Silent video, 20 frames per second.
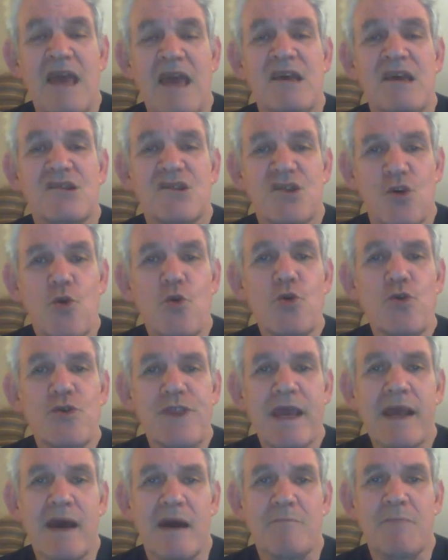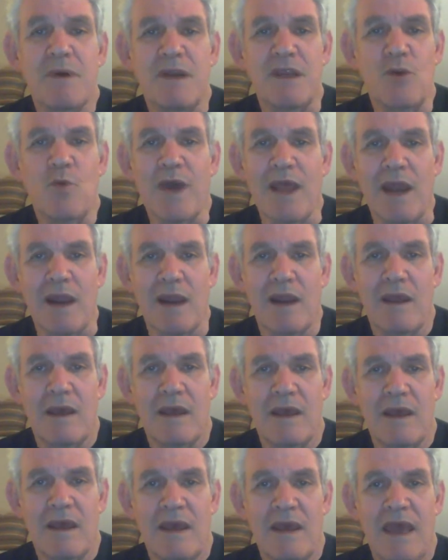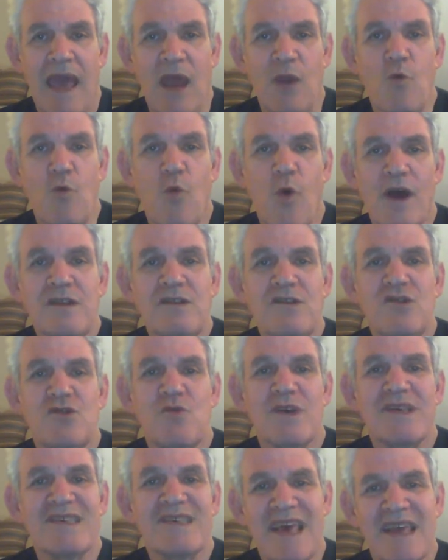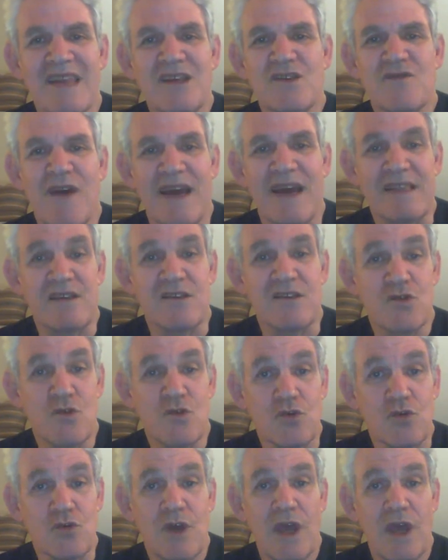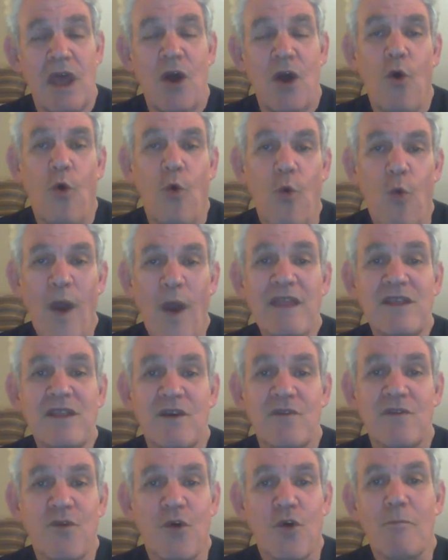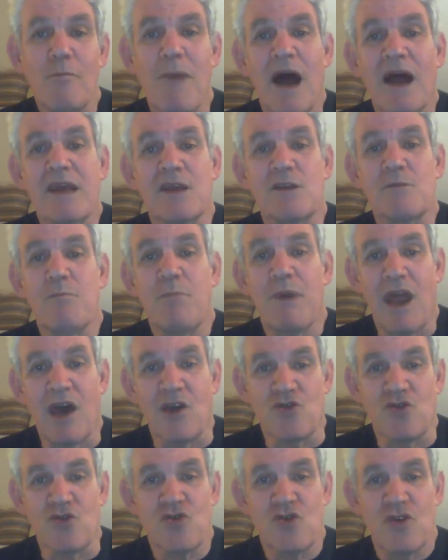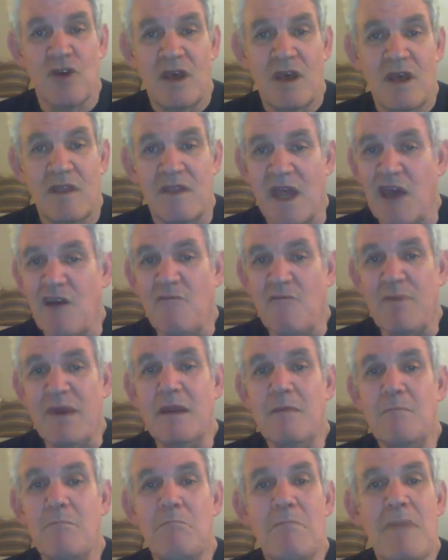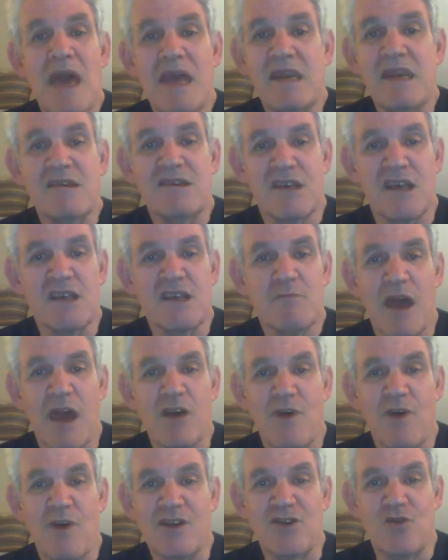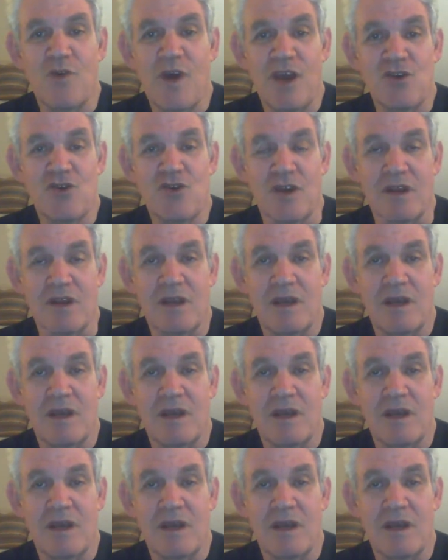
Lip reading: Sleuth the company well. And once you are satisfied it's good, wait for a market plunge. There have been many since my graduation.